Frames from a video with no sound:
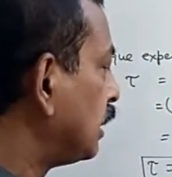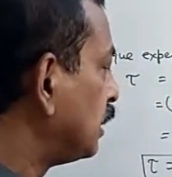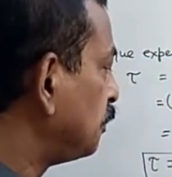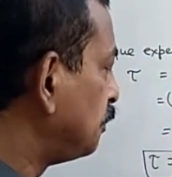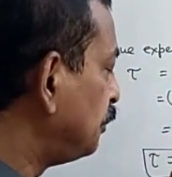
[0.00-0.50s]

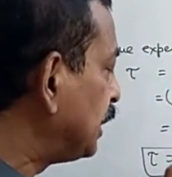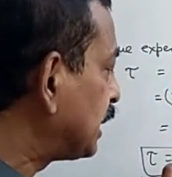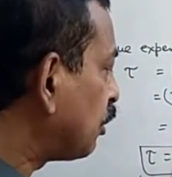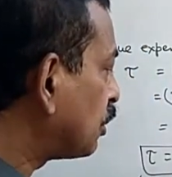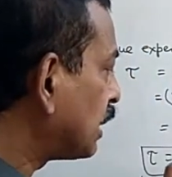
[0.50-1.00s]
We cannot
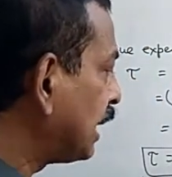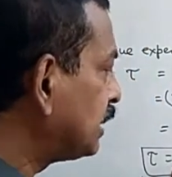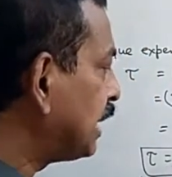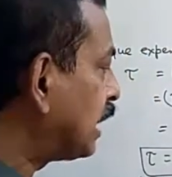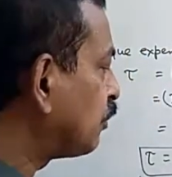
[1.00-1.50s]
write
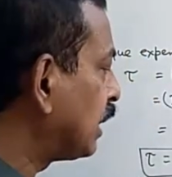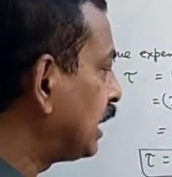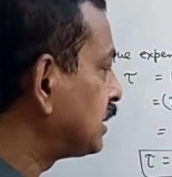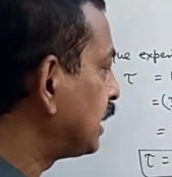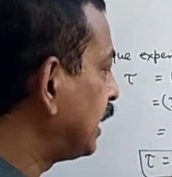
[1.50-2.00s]
that one as
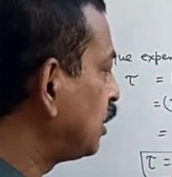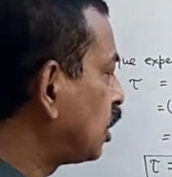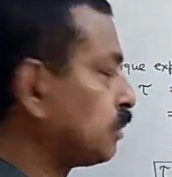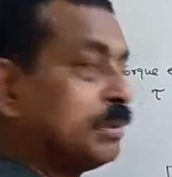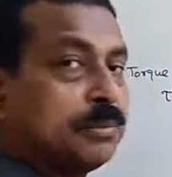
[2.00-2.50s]
A dot
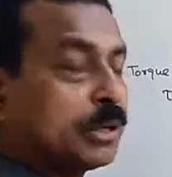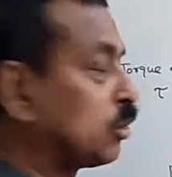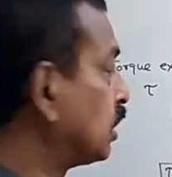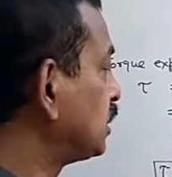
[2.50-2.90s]
P because